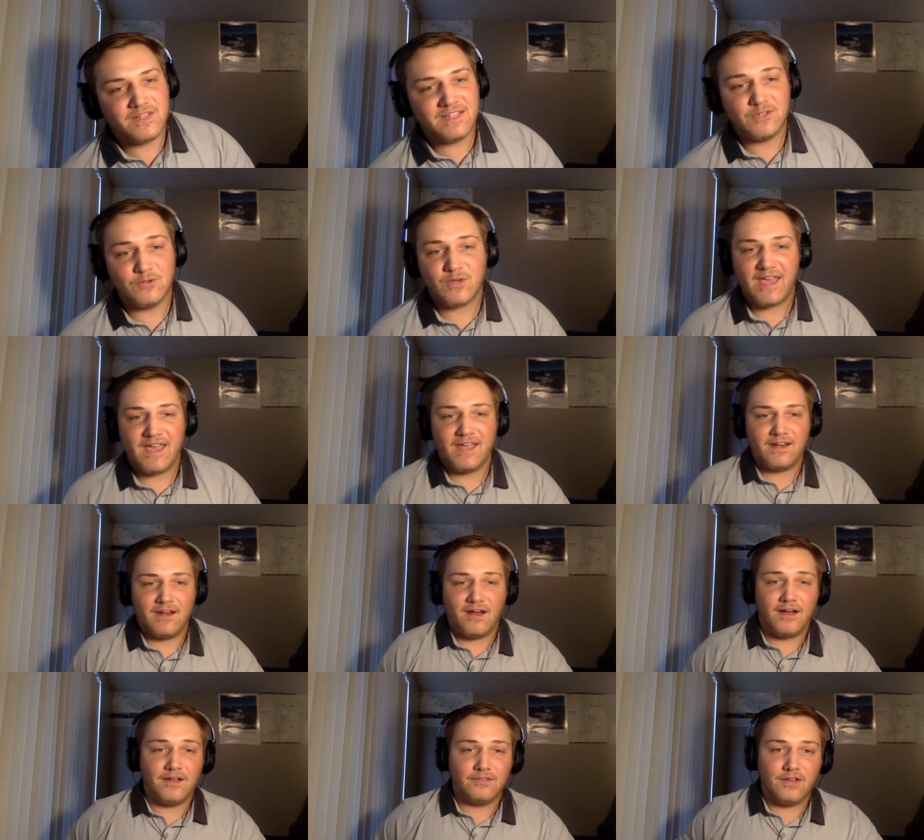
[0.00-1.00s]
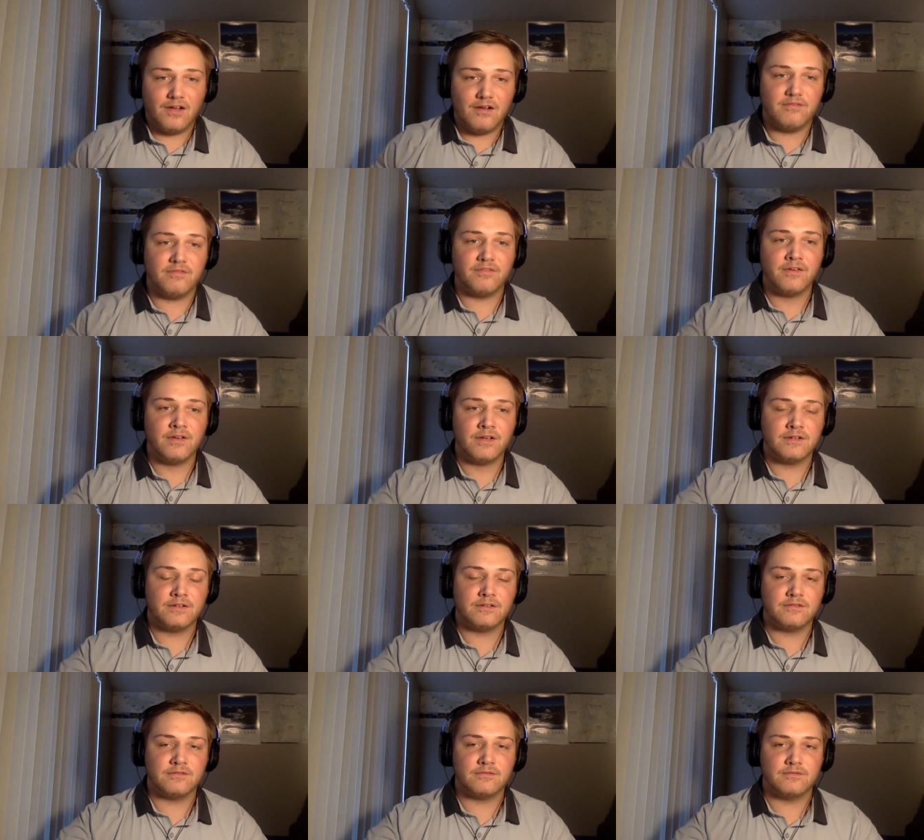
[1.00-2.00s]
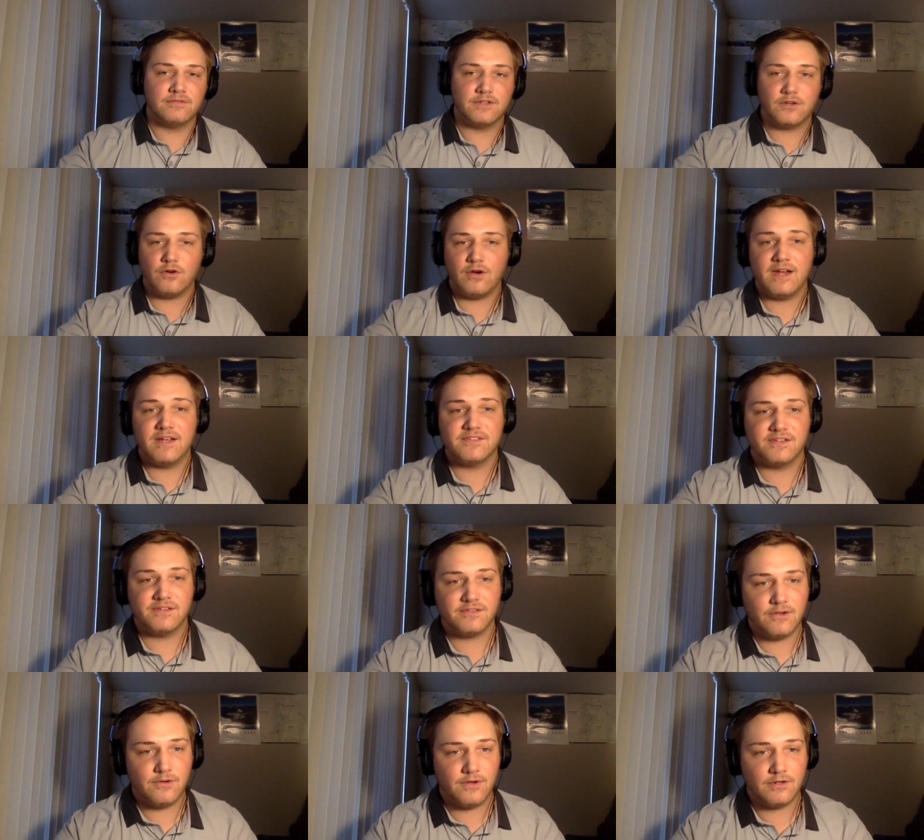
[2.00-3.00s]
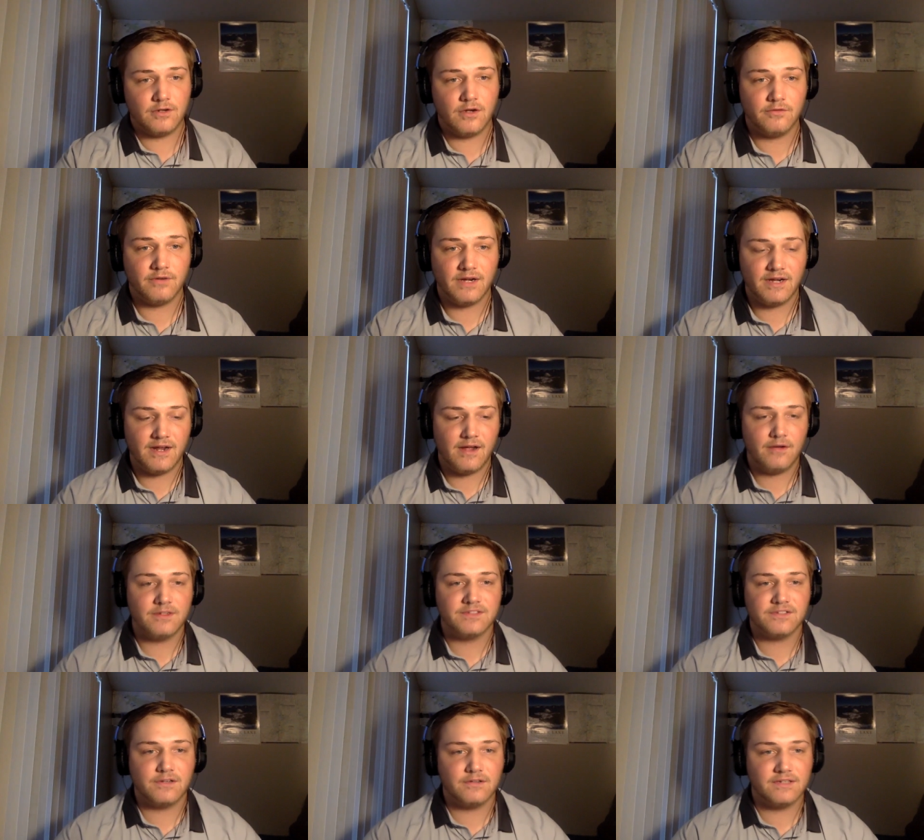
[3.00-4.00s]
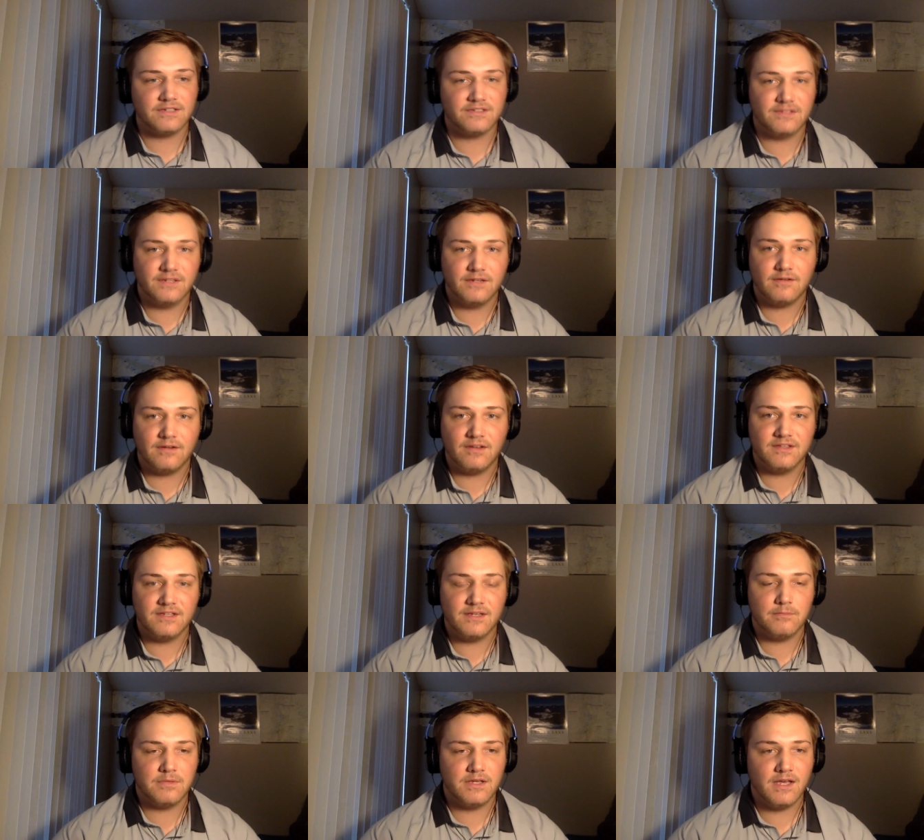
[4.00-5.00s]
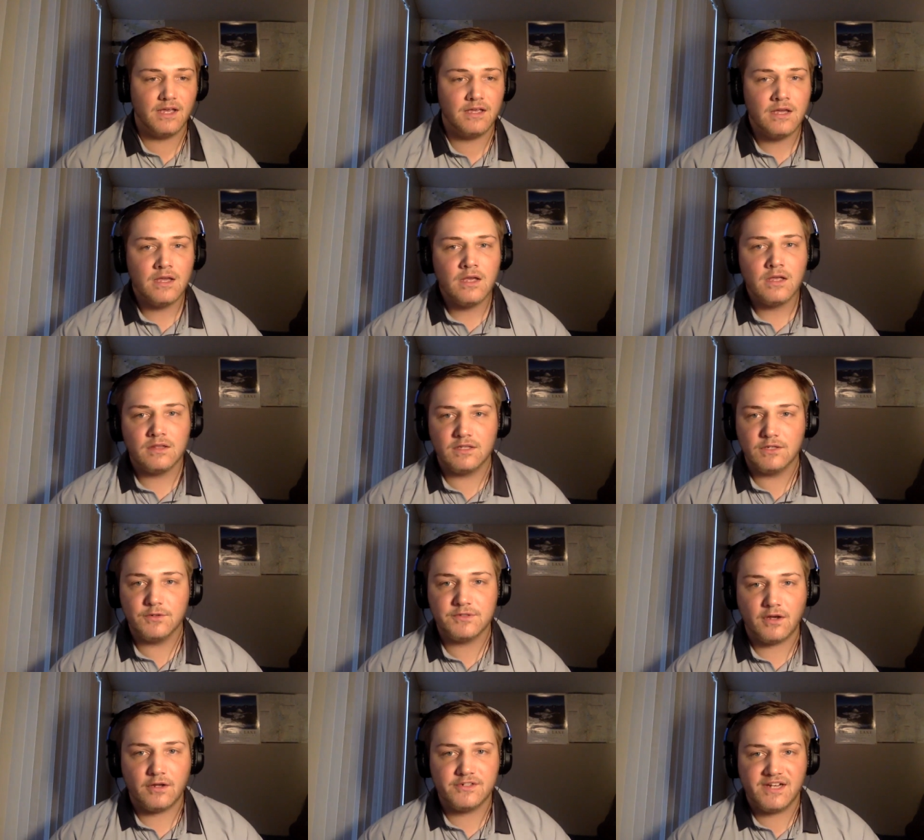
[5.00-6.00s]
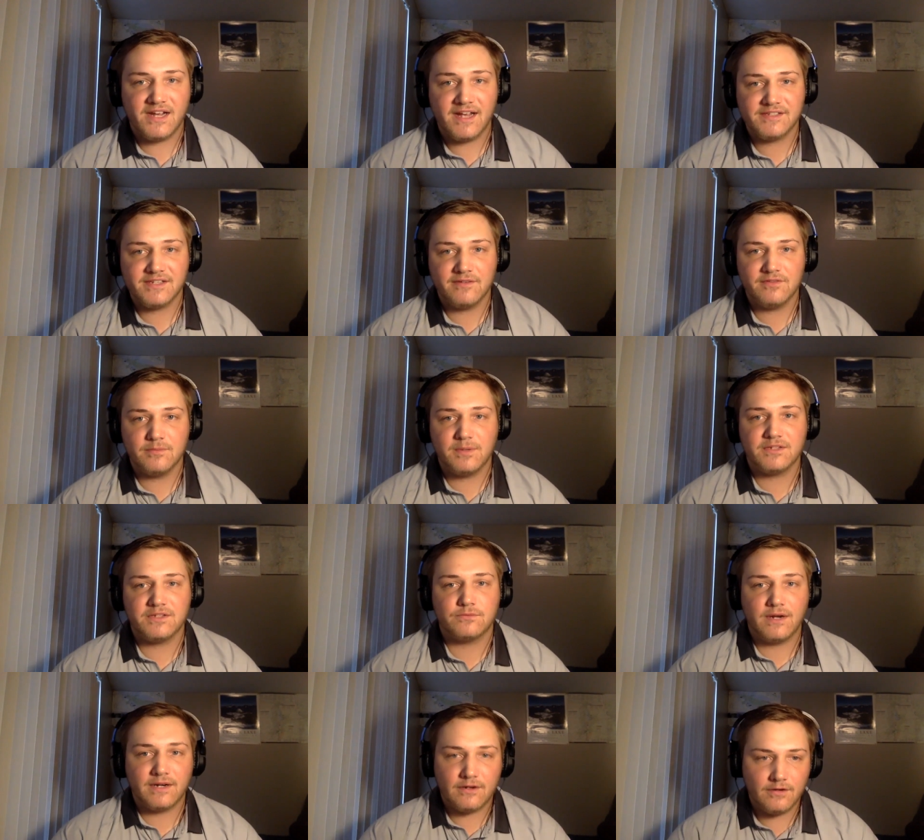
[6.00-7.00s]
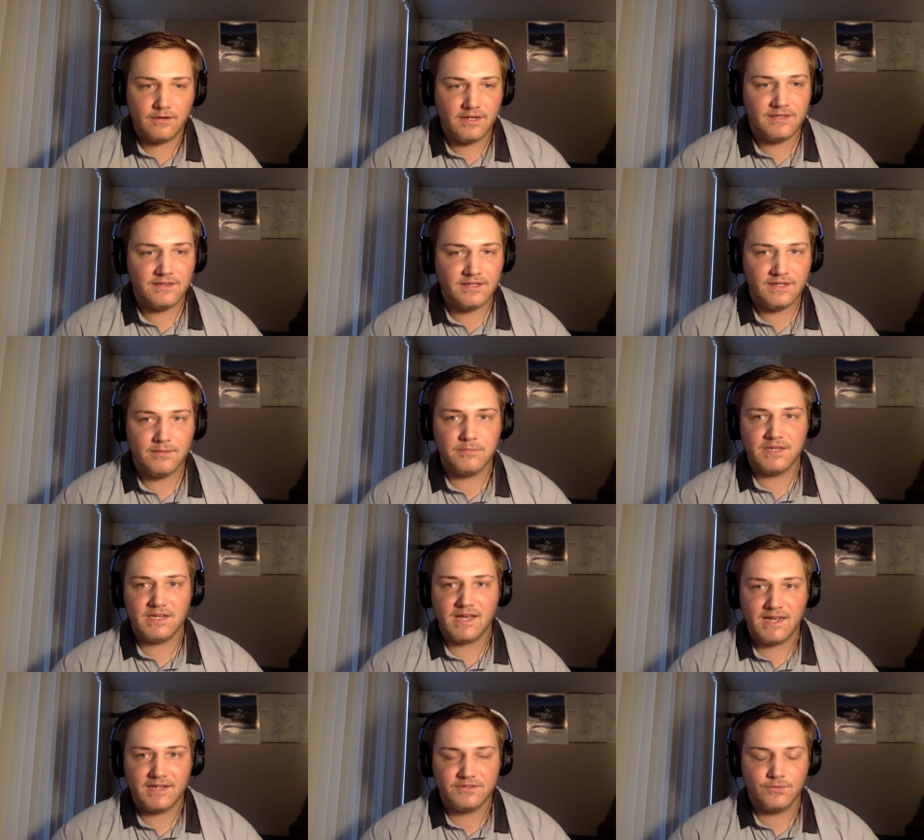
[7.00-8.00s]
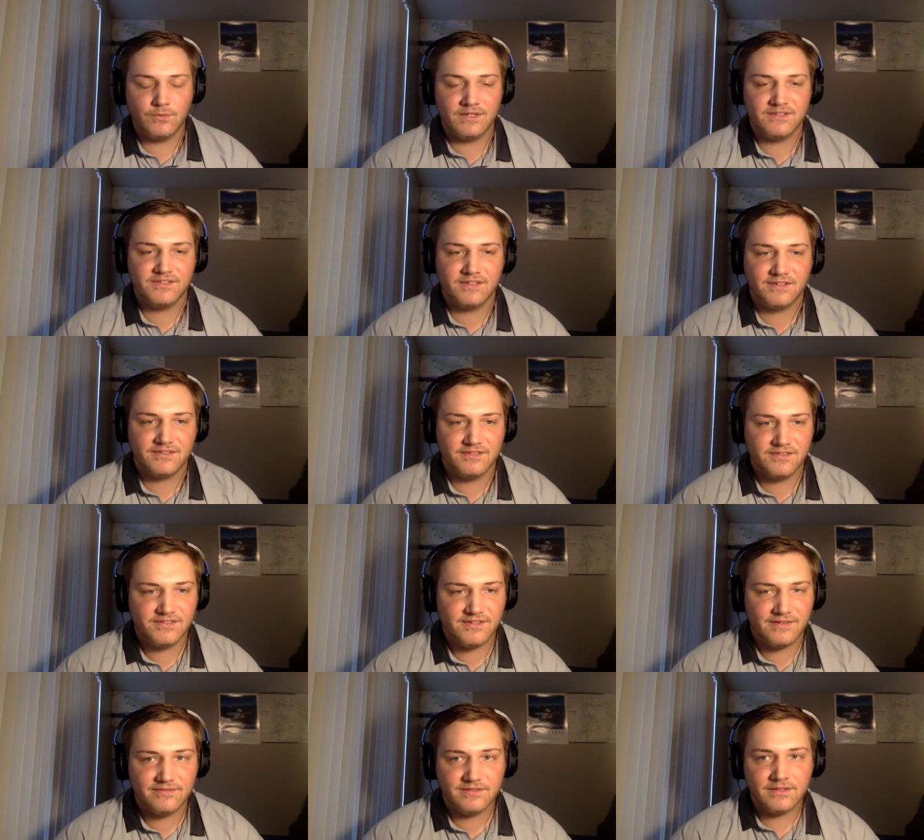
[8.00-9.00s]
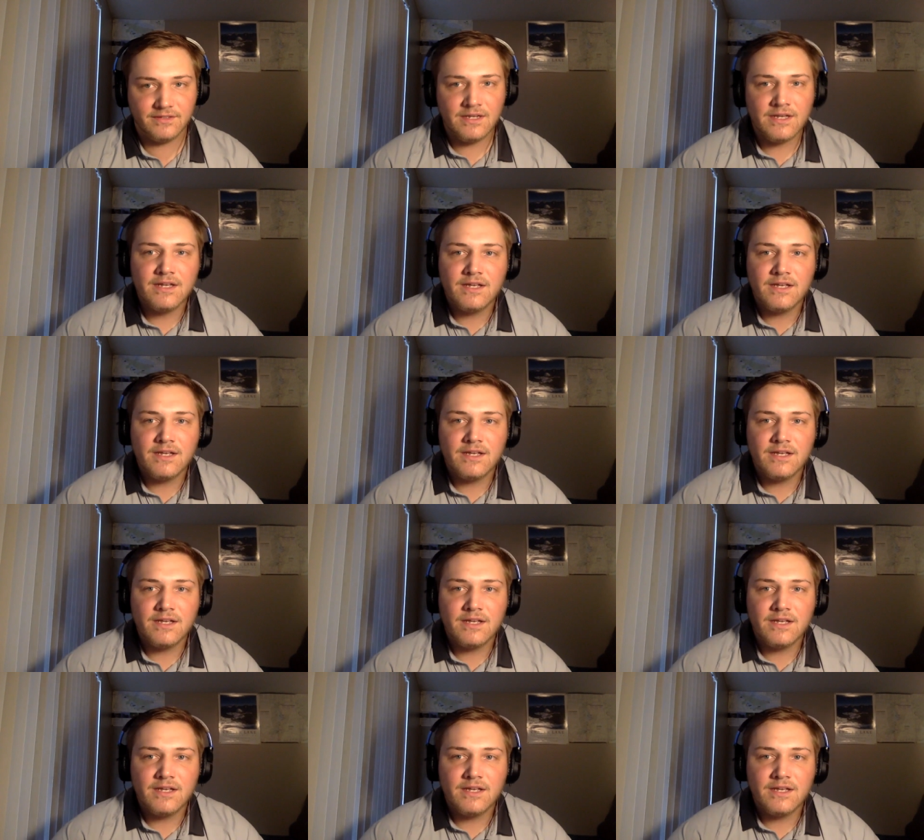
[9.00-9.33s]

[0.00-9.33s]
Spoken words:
you can't not love the craze that is going on right now in Salt Lake City around the NBA. The Utah Jazz have the best record in the NBA at 26-7.